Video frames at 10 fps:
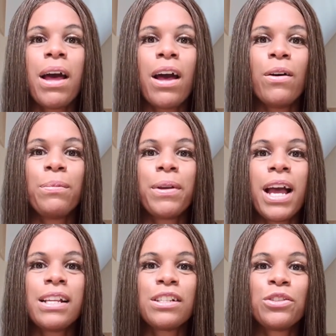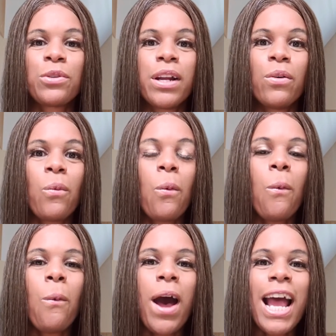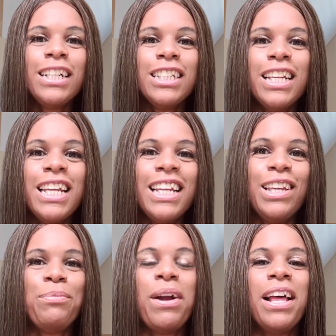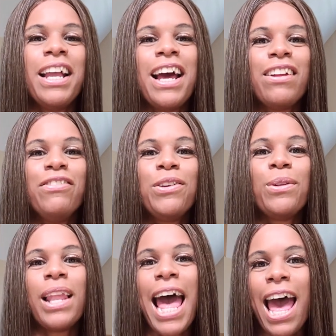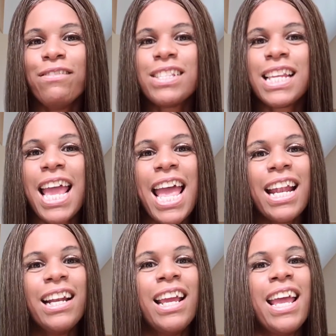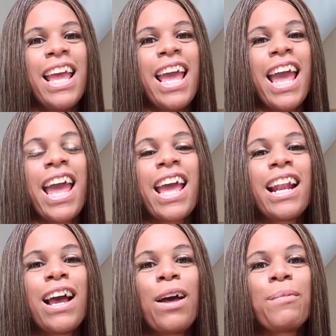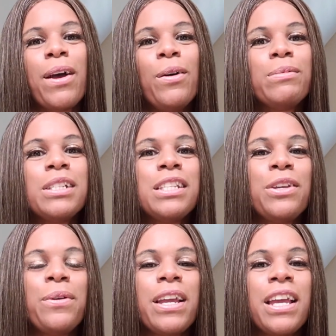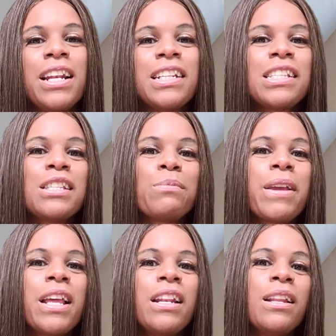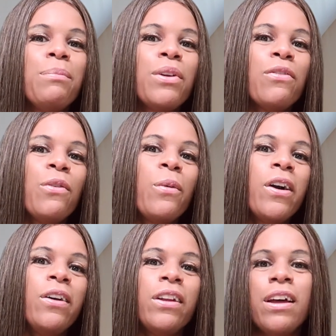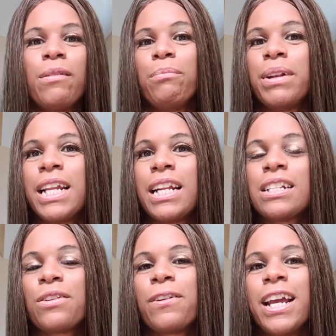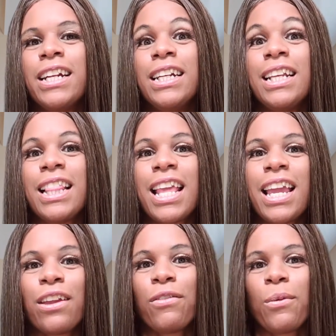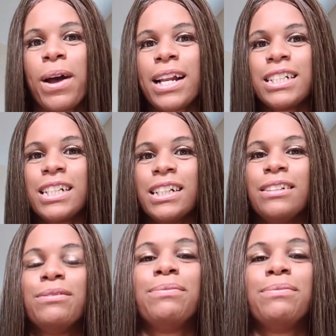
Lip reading: I hope you guys enjoyed watching. You probably got a few laughs in. And I hope to see you again. This has been the beautiful world of Benita Turin. Thank you for watching.